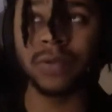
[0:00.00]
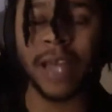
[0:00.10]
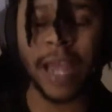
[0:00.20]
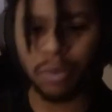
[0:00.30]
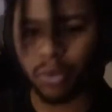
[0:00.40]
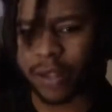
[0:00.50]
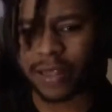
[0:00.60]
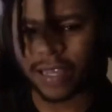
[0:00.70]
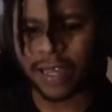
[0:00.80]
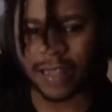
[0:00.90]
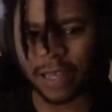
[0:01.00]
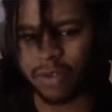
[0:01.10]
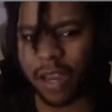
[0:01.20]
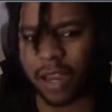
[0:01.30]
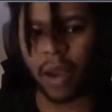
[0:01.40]
was it, April? I think it
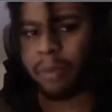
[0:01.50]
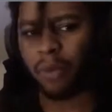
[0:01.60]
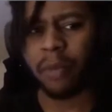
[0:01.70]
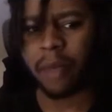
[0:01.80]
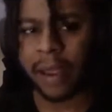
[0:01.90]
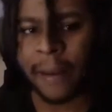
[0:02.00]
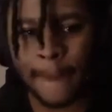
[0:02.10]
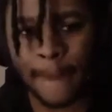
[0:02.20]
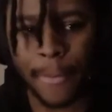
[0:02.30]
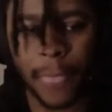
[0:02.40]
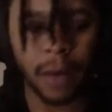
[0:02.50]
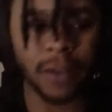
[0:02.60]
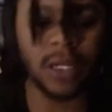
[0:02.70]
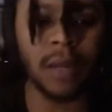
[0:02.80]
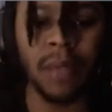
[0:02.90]
was April or May. It
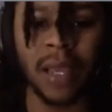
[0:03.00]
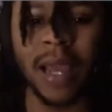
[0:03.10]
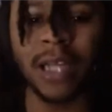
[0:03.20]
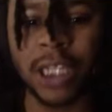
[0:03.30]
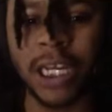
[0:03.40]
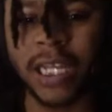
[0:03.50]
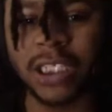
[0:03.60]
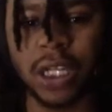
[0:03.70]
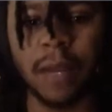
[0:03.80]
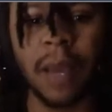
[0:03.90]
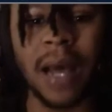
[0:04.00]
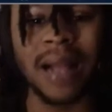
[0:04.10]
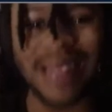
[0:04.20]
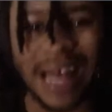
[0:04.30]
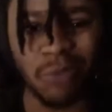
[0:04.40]
should have been a
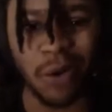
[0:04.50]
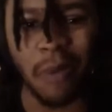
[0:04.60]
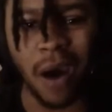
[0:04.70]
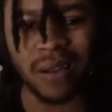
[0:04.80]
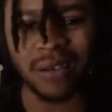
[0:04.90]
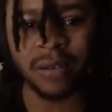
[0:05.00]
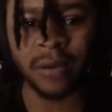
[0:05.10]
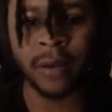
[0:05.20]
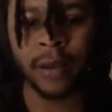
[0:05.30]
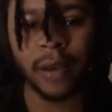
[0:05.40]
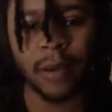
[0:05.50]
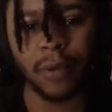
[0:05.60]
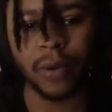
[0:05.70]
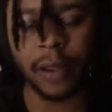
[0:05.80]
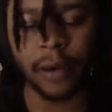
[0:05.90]
lot more polished. Come
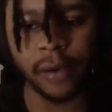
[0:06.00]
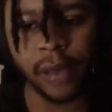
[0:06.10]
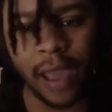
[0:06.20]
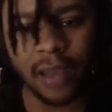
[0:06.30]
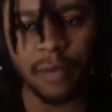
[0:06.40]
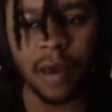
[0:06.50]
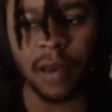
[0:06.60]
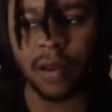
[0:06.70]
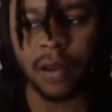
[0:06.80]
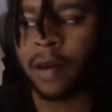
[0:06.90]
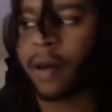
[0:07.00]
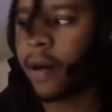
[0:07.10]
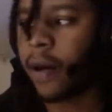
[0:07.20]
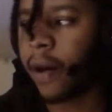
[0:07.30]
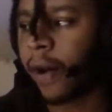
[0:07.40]
on now, gotta do better.
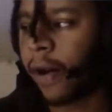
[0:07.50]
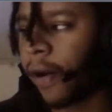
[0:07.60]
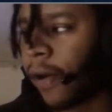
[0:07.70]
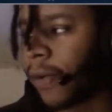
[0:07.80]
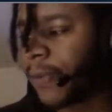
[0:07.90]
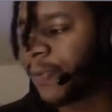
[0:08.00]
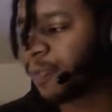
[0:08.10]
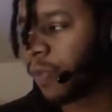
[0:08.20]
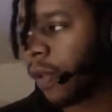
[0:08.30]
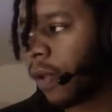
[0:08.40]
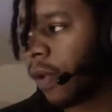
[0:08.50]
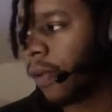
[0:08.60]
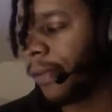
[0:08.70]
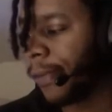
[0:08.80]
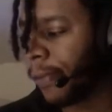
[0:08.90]
Um,
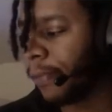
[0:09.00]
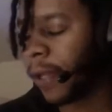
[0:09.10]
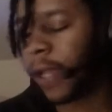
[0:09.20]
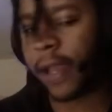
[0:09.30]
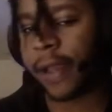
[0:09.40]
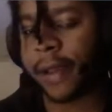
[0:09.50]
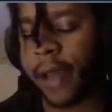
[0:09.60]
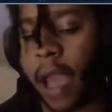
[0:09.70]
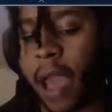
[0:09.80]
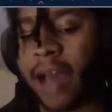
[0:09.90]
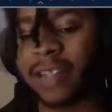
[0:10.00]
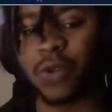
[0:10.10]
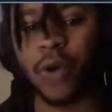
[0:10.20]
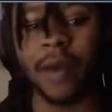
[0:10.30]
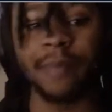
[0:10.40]
but yeah, I
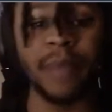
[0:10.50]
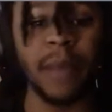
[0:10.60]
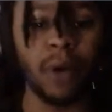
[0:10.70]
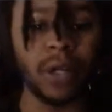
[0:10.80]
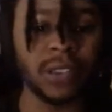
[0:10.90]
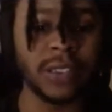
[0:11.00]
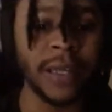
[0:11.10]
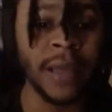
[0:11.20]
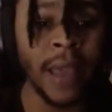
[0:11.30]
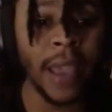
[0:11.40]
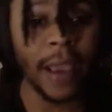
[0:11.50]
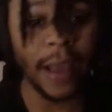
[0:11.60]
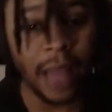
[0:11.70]
still have me personally, and a